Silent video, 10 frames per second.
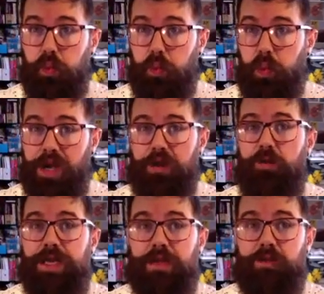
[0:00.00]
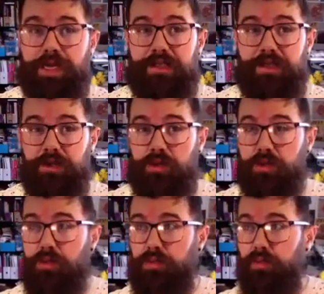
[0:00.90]
what could we agree
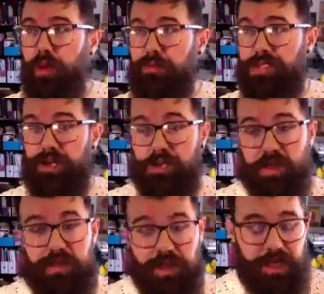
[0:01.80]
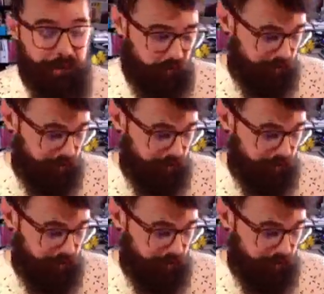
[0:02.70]
to when we start to think about a